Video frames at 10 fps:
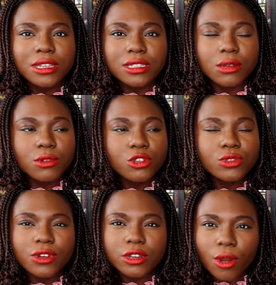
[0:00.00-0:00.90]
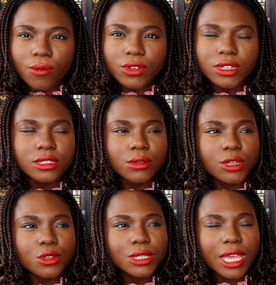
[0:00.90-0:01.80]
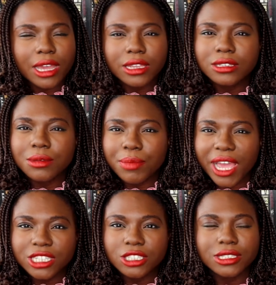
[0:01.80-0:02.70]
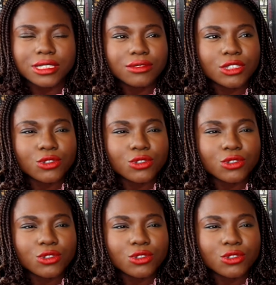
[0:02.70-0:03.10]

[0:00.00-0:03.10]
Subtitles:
to someone who's very confident, someone who's kind, compassionate,